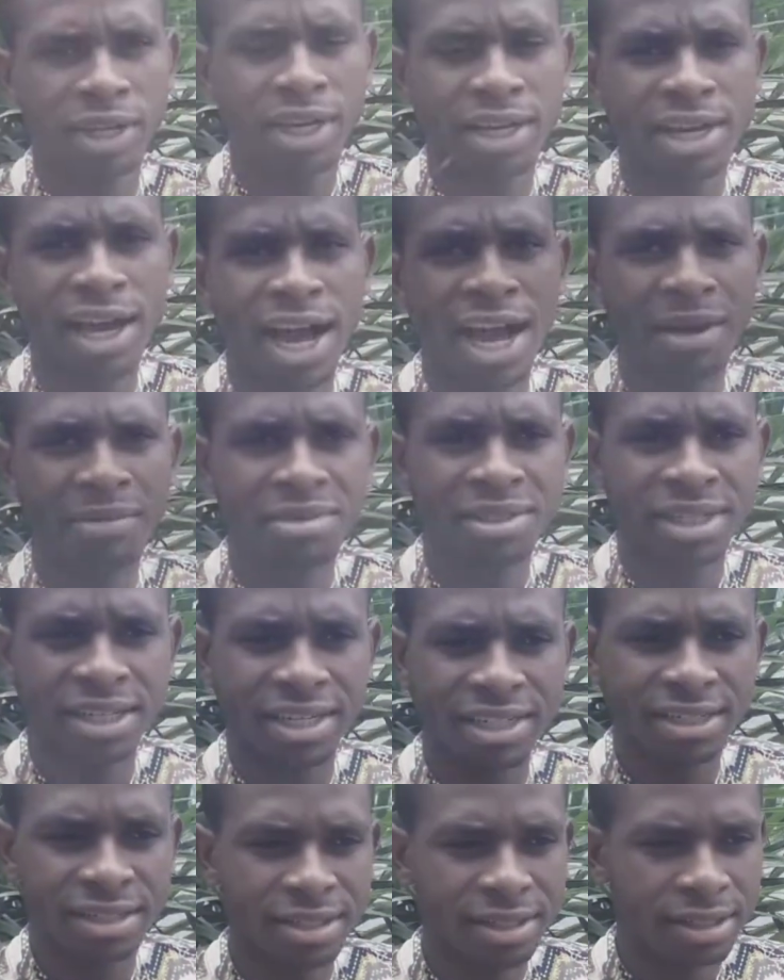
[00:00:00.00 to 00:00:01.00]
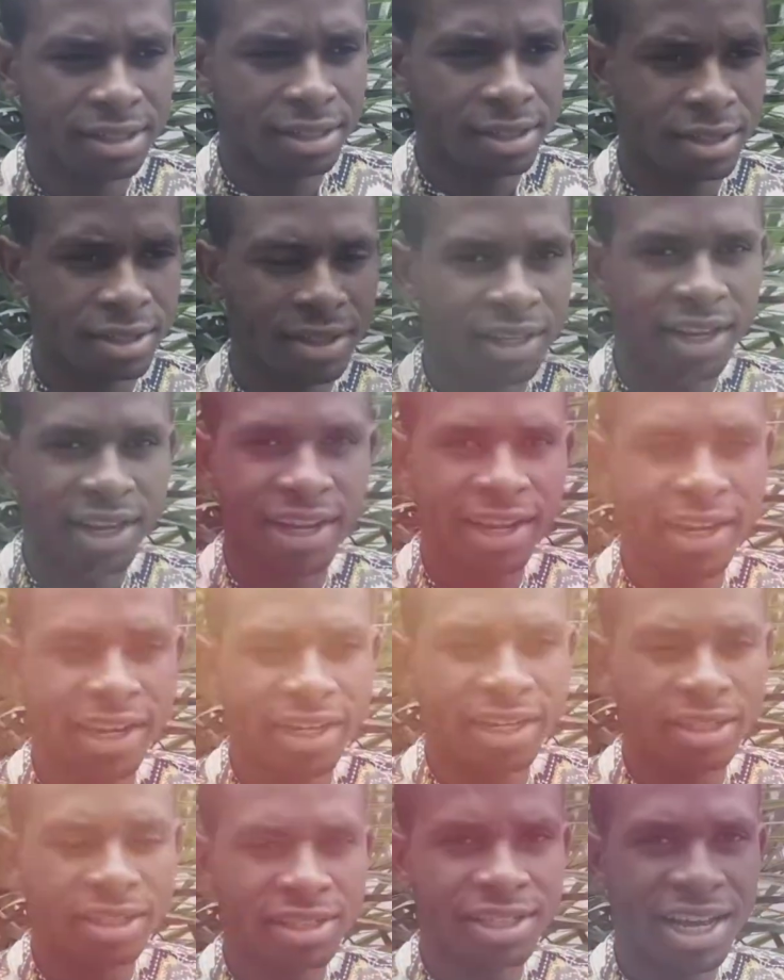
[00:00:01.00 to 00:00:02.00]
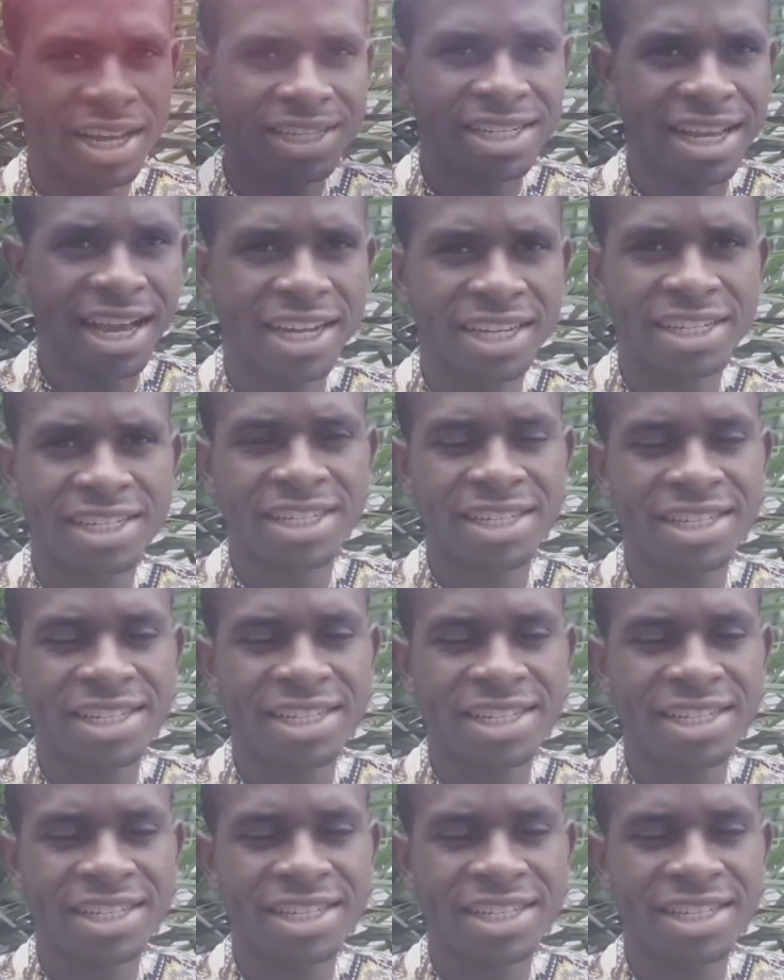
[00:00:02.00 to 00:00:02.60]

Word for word: we get upset, thinking that such